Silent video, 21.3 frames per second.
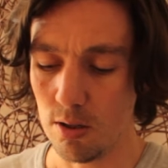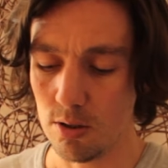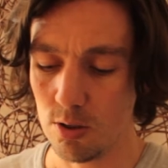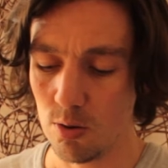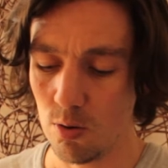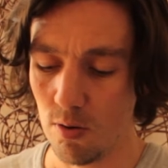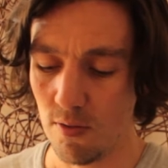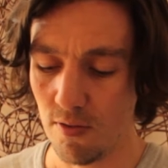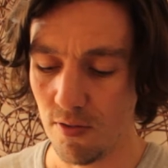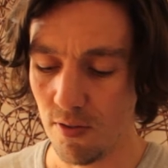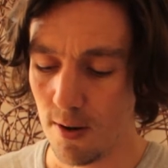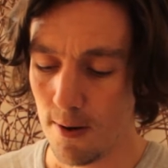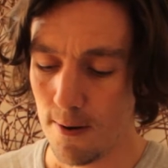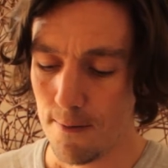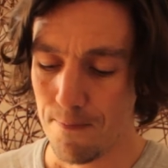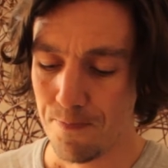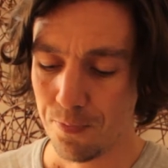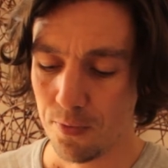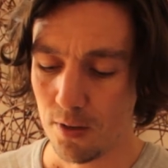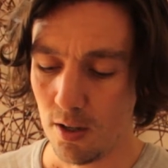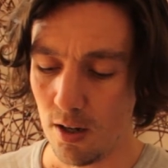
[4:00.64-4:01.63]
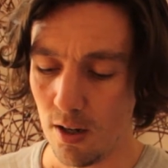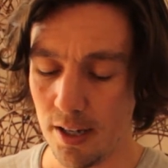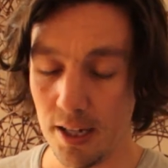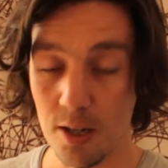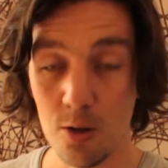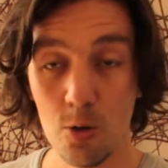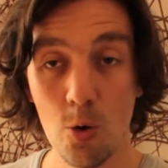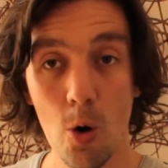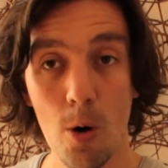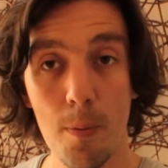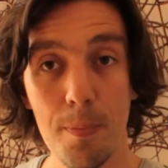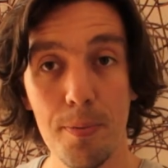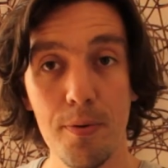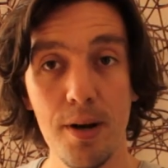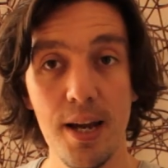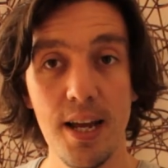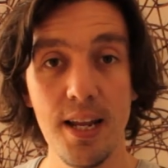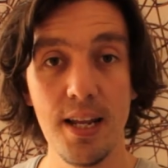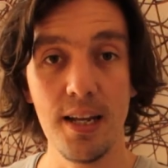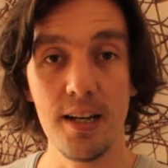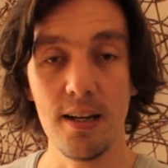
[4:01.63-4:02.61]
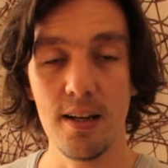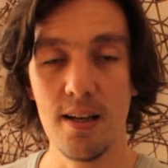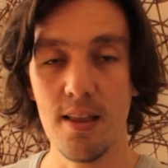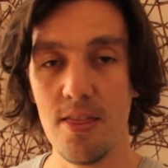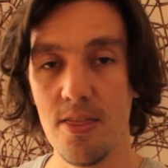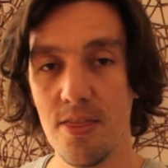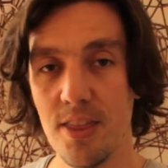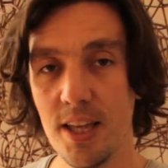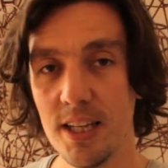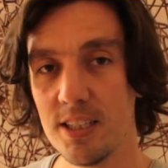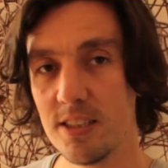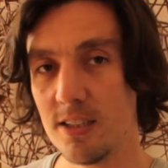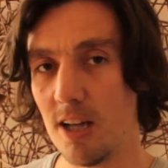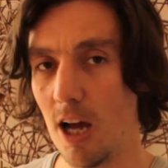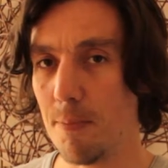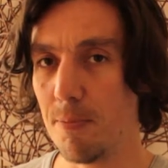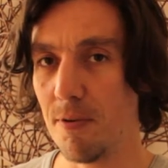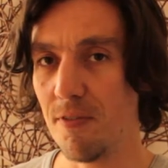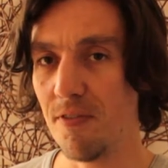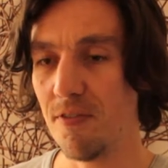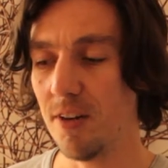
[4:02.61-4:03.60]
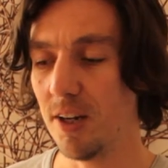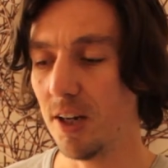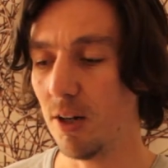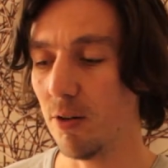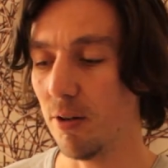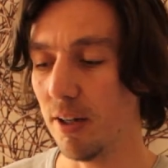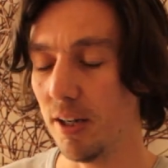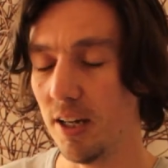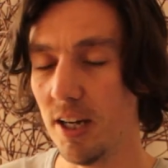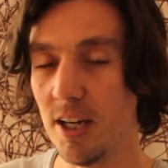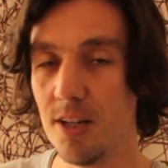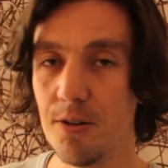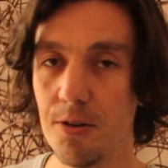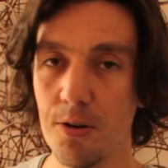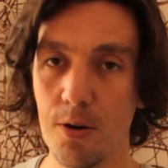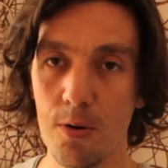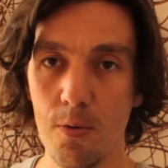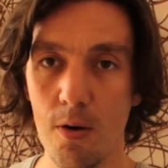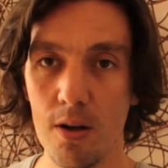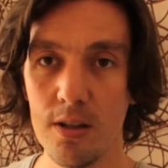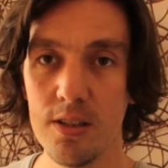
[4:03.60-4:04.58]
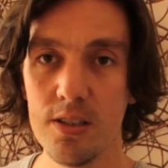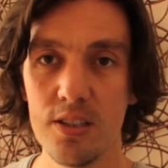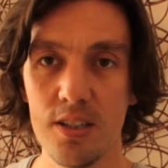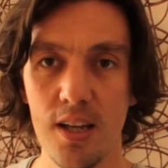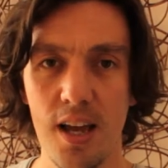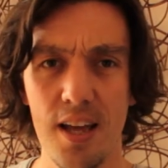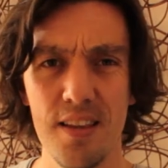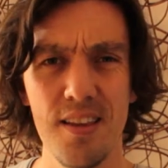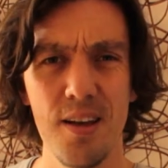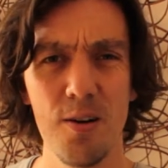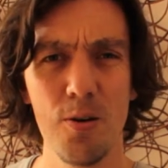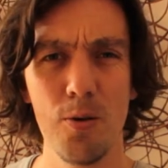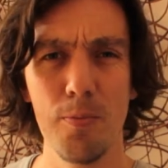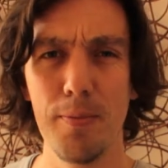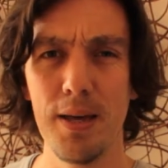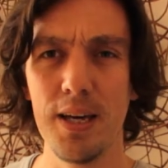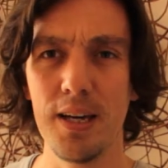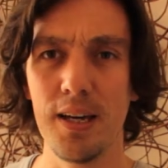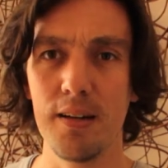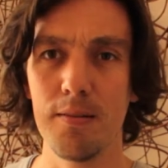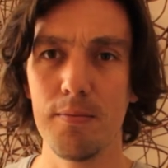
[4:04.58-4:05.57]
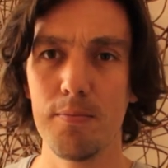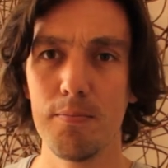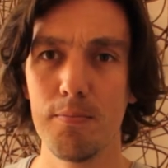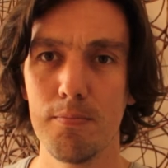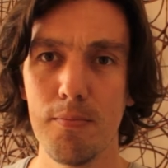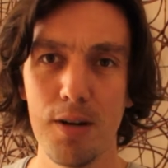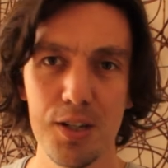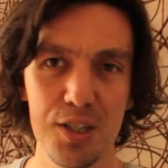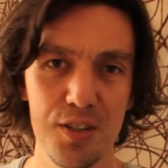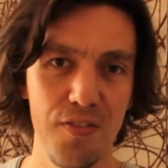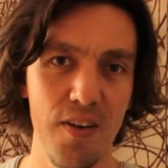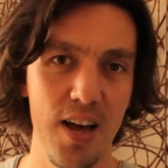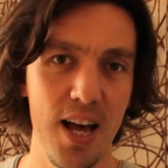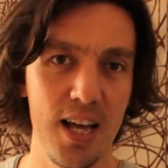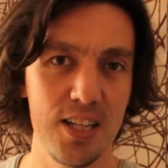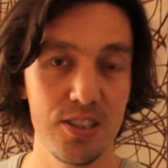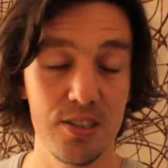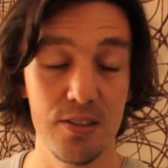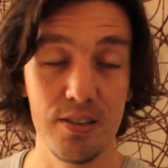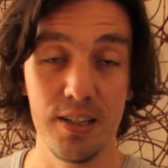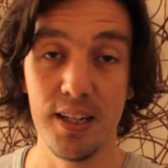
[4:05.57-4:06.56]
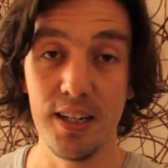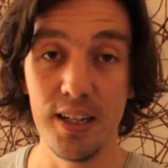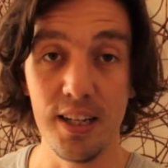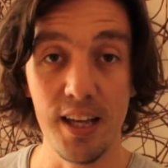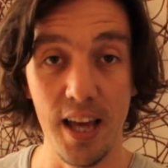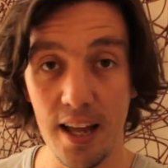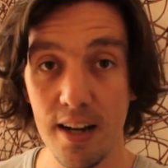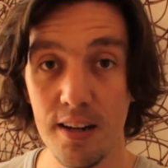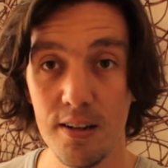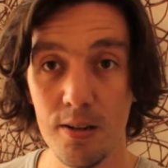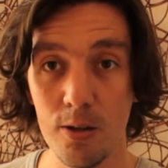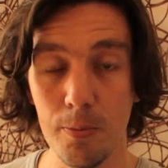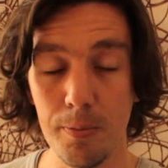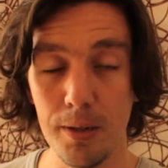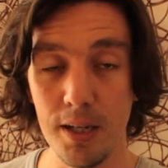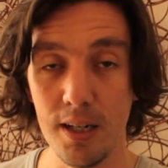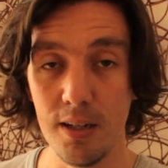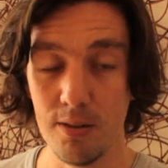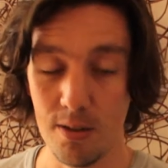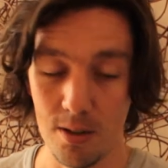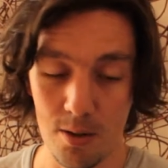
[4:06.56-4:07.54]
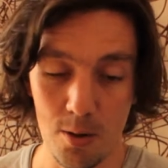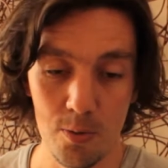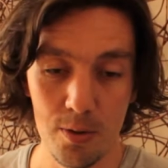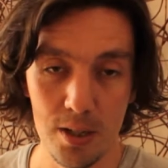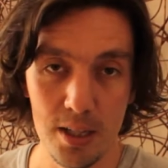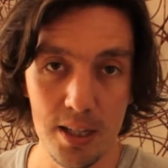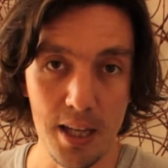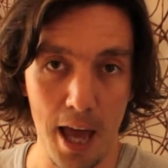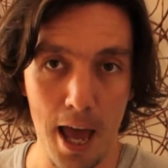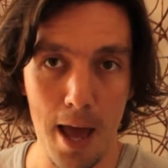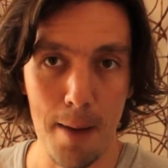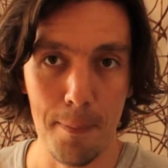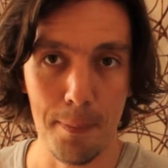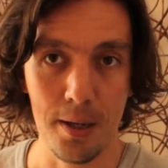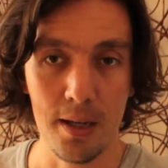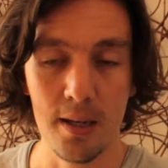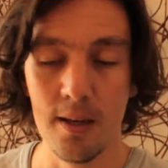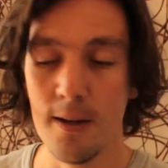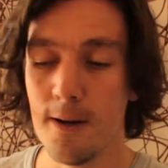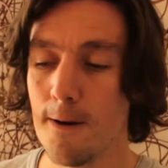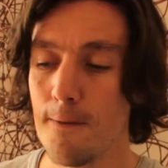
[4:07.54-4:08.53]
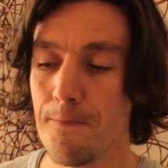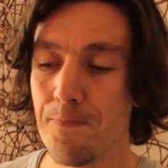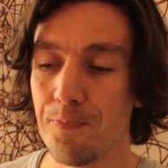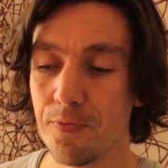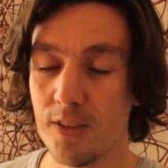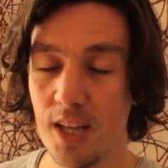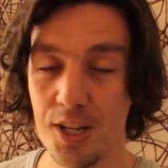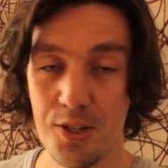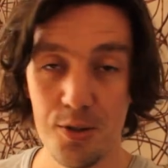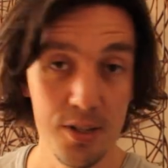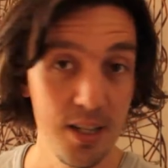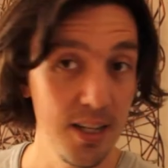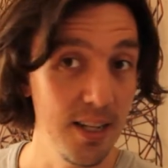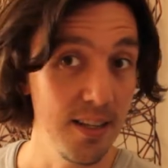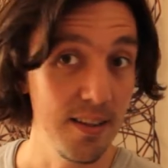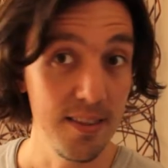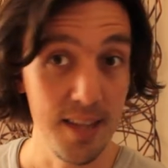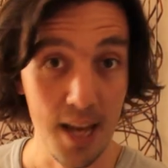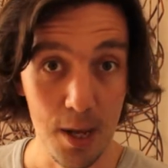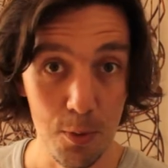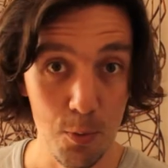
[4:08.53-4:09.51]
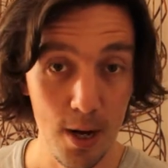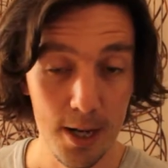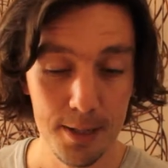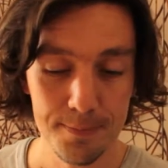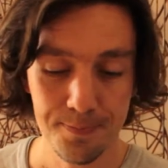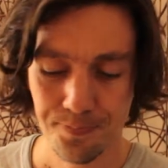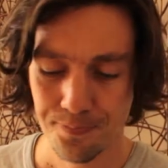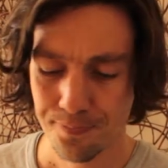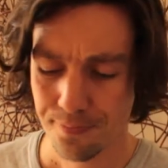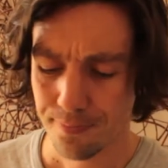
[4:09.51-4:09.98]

sort of incorporating this type of fingering in your runs, and that'll make it much faster in the end. You'll be, you know, really happy that you did it that way.